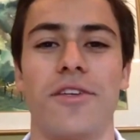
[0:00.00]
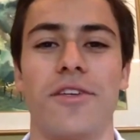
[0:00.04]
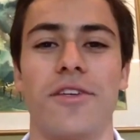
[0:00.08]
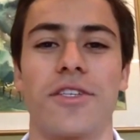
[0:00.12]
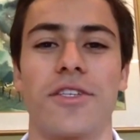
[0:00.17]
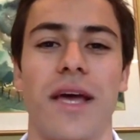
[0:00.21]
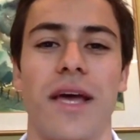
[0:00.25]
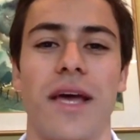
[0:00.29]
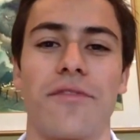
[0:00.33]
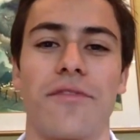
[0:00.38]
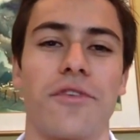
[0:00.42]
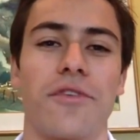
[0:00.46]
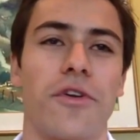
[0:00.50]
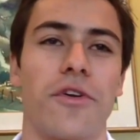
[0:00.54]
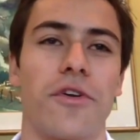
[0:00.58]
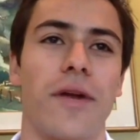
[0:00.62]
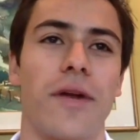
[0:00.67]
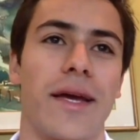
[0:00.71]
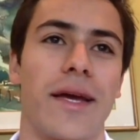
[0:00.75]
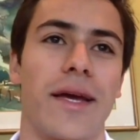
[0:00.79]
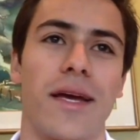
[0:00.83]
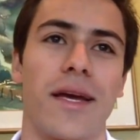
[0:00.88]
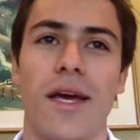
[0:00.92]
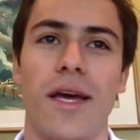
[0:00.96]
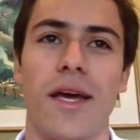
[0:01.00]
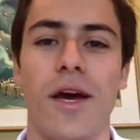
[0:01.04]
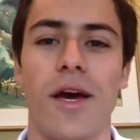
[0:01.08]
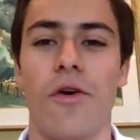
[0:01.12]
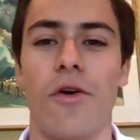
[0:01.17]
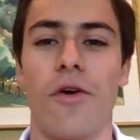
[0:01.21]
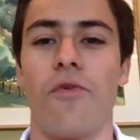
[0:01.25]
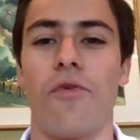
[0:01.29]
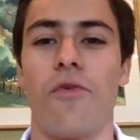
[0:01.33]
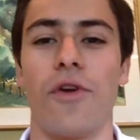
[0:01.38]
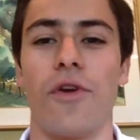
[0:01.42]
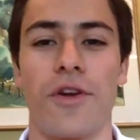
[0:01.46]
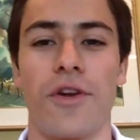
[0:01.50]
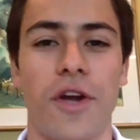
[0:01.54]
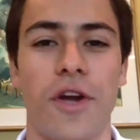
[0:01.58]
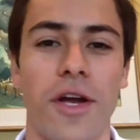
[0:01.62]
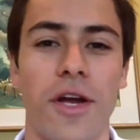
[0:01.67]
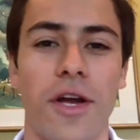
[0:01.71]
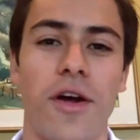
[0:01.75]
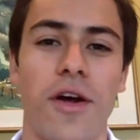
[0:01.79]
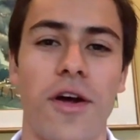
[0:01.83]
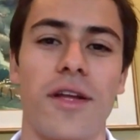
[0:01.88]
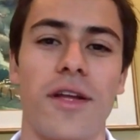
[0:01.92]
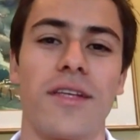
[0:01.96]
You just have to know like who your
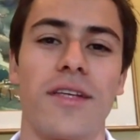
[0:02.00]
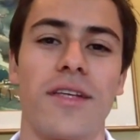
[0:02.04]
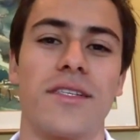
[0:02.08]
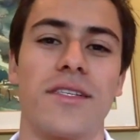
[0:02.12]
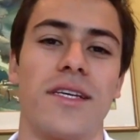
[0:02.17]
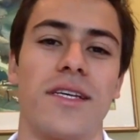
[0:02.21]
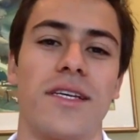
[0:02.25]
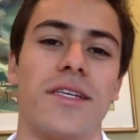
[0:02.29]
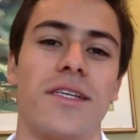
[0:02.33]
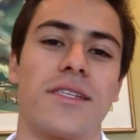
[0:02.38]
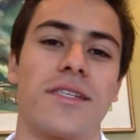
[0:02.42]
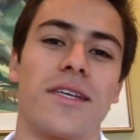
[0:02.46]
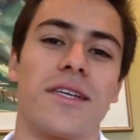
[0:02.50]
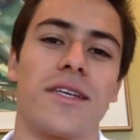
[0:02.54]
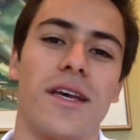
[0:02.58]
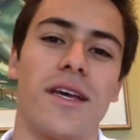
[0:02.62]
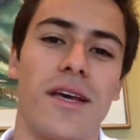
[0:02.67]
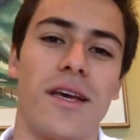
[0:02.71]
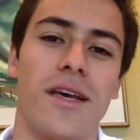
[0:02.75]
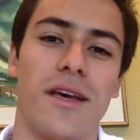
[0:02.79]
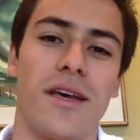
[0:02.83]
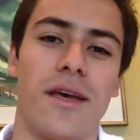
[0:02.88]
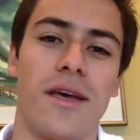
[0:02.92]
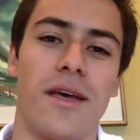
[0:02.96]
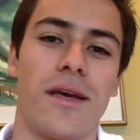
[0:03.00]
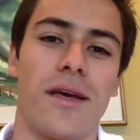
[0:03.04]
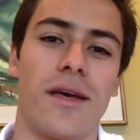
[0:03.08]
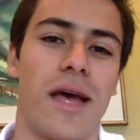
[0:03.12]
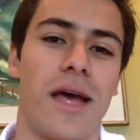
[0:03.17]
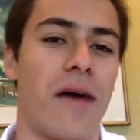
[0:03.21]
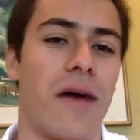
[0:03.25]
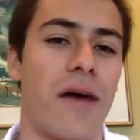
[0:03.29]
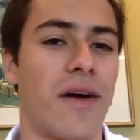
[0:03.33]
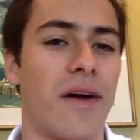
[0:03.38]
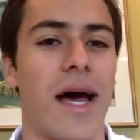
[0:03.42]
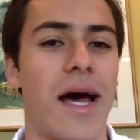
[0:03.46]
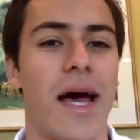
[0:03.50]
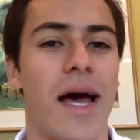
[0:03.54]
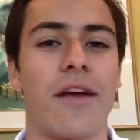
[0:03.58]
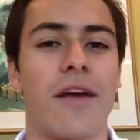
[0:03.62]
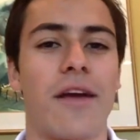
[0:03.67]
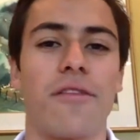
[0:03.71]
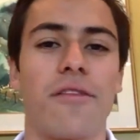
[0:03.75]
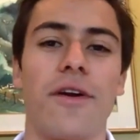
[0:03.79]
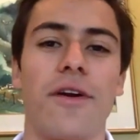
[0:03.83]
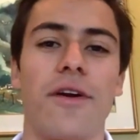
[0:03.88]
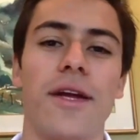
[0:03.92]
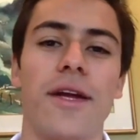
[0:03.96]
target audience is, have a high
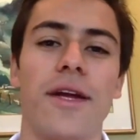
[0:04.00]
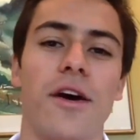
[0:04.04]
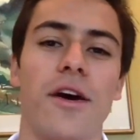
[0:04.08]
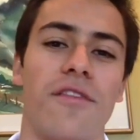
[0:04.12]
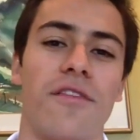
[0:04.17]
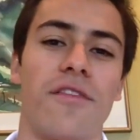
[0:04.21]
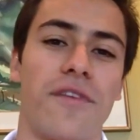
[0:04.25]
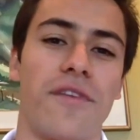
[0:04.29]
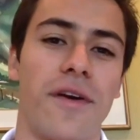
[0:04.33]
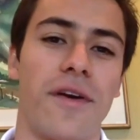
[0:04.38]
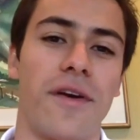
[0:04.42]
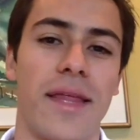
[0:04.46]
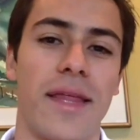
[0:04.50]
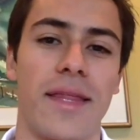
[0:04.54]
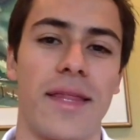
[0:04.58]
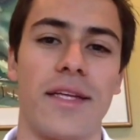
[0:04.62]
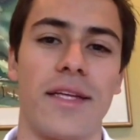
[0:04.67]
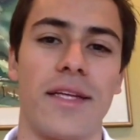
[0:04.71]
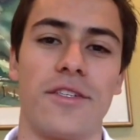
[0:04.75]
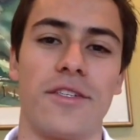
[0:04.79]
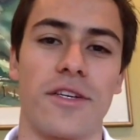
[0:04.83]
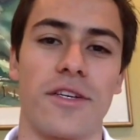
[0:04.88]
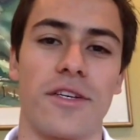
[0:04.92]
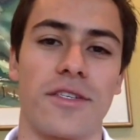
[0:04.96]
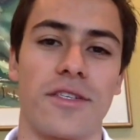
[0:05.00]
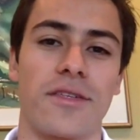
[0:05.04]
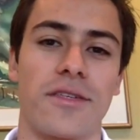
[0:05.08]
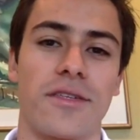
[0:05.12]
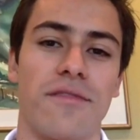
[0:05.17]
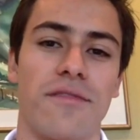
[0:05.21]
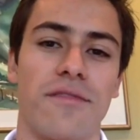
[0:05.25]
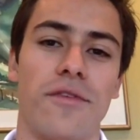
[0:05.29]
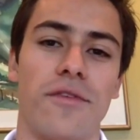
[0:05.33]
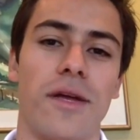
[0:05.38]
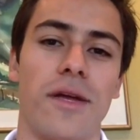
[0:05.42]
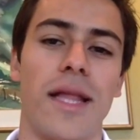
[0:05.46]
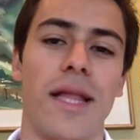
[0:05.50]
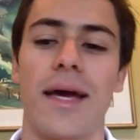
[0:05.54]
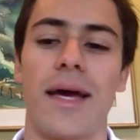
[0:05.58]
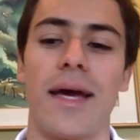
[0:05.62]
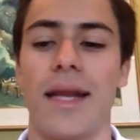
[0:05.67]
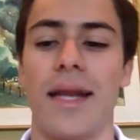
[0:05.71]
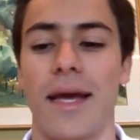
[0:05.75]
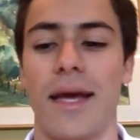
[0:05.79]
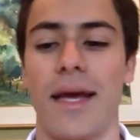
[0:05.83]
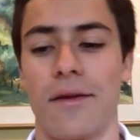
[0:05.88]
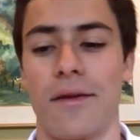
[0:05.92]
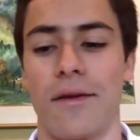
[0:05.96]
converting offer, and then just if you
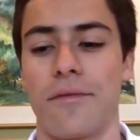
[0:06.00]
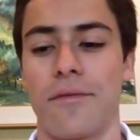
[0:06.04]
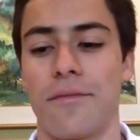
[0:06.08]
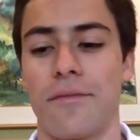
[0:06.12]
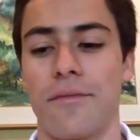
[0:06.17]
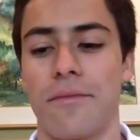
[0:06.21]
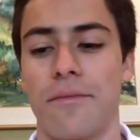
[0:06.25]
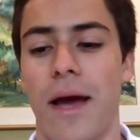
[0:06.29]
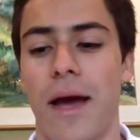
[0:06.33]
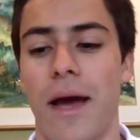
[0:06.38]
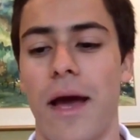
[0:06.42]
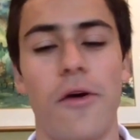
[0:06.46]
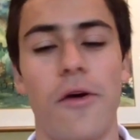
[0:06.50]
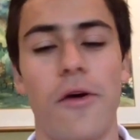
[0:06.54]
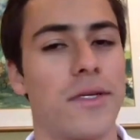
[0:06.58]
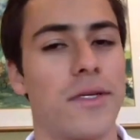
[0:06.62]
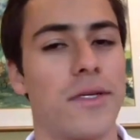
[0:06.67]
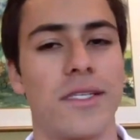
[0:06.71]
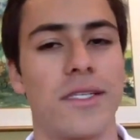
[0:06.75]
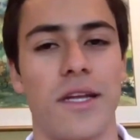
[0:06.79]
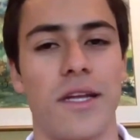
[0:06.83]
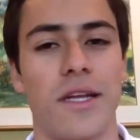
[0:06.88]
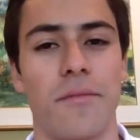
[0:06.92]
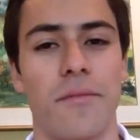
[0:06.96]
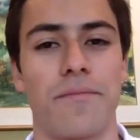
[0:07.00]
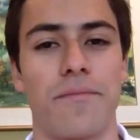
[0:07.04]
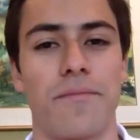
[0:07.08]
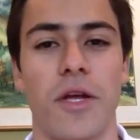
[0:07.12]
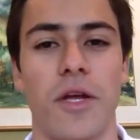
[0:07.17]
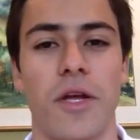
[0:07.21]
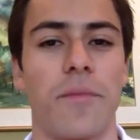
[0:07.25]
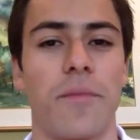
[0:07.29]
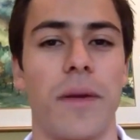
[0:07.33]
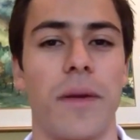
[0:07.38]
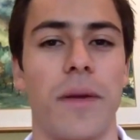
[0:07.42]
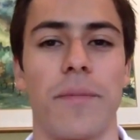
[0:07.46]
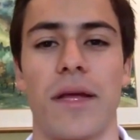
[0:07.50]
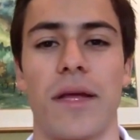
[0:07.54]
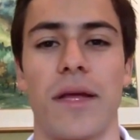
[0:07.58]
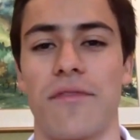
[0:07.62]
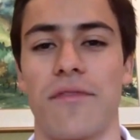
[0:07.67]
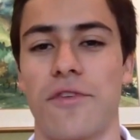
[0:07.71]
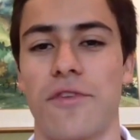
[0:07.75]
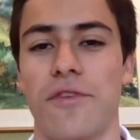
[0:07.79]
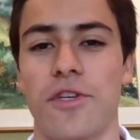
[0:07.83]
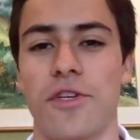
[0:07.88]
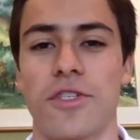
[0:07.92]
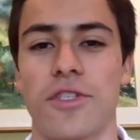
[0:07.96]
align like I always tell people like
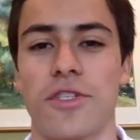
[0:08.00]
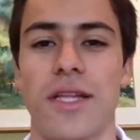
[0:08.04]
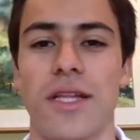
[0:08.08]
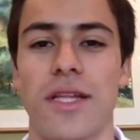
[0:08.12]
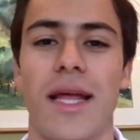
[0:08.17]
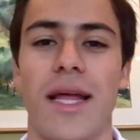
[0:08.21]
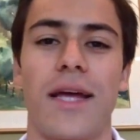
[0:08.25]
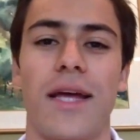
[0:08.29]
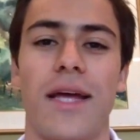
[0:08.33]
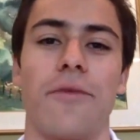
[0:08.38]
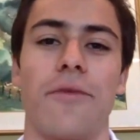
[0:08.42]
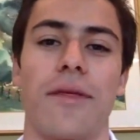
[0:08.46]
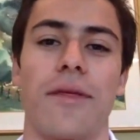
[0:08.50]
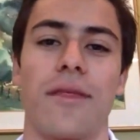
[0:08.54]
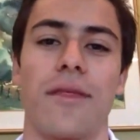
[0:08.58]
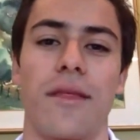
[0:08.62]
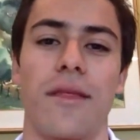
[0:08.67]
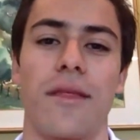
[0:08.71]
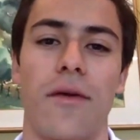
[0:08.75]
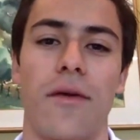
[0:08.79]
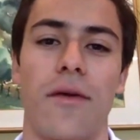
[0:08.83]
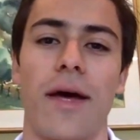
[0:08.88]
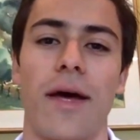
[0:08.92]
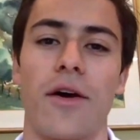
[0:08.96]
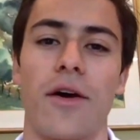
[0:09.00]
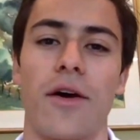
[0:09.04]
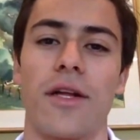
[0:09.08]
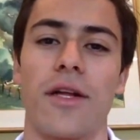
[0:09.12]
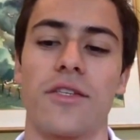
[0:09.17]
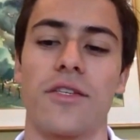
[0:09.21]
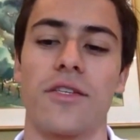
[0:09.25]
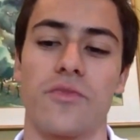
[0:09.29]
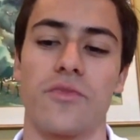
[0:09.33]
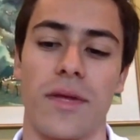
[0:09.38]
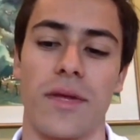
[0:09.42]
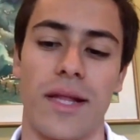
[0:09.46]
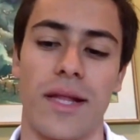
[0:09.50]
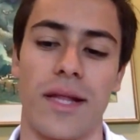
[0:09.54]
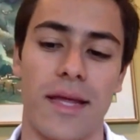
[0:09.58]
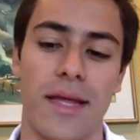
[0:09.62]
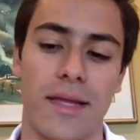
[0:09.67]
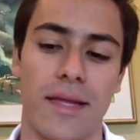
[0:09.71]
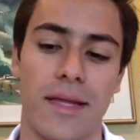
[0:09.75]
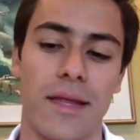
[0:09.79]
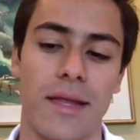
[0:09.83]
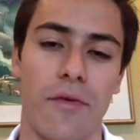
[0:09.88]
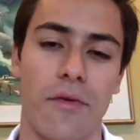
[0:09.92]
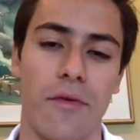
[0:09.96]
if you just align with the right audience with
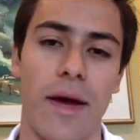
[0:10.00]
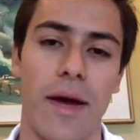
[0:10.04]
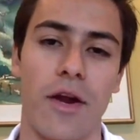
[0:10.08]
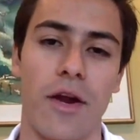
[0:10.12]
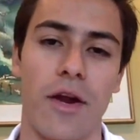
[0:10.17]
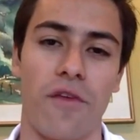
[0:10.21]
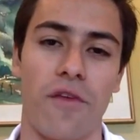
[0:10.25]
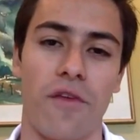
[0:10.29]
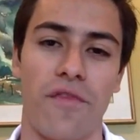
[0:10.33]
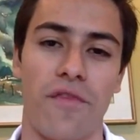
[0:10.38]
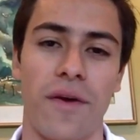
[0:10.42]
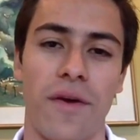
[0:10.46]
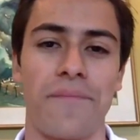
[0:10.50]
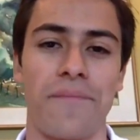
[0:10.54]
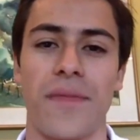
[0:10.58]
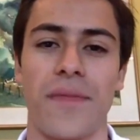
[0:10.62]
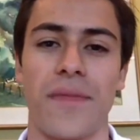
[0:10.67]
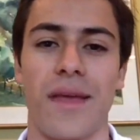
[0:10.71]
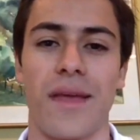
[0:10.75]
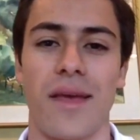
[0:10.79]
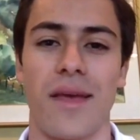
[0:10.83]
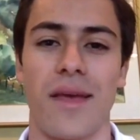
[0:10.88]
like the right offer,